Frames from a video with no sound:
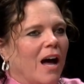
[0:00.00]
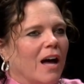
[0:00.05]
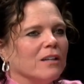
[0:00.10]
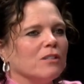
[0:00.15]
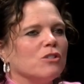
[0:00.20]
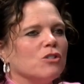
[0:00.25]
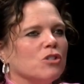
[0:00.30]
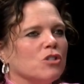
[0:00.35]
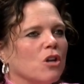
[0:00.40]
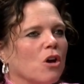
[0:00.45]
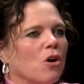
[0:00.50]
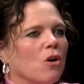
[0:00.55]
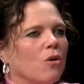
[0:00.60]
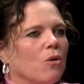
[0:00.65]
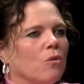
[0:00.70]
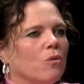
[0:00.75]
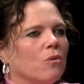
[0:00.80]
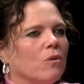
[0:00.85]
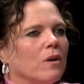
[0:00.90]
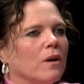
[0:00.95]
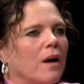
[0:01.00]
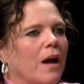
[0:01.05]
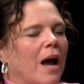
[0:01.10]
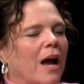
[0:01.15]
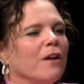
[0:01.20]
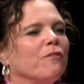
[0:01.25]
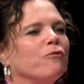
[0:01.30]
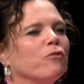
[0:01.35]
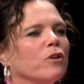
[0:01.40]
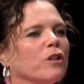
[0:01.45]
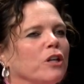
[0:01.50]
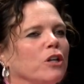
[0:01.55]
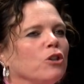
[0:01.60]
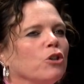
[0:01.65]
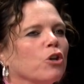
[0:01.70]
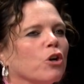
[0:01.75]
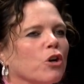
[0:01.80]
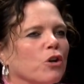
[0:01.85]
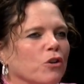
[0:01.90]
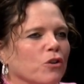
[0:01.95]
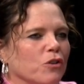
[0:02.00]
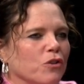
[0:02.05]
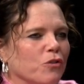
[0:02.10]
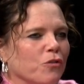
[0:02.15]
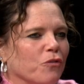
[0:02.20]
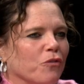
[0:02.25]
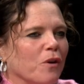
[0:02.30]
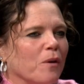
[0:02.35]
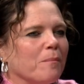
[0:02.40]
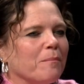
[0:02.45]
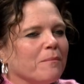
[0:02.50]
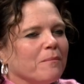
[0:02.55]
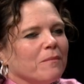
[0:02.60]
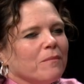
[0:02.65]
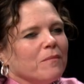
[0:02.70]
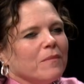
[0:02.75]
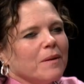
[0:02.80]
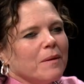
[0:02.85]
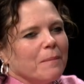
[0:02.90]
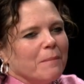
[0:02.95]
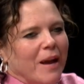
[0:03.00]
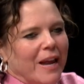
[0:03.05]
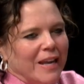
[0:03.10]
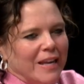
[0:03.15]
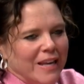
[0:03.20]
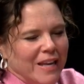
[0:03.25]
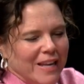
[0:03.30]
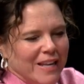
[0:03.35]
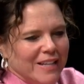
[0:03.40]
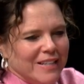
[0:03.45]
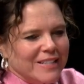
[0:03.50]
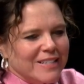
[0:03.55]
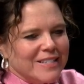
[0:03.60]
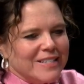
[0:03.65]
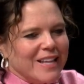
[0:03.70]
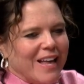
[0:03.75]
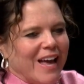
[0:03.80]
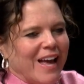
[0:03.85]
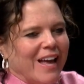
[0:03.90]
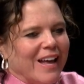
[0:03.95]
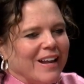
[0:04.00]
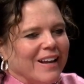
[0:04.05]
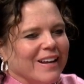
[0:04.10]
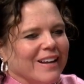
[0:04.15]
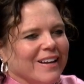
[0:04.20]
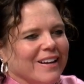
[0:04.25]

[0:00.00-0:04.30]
So I've really learned from my kids that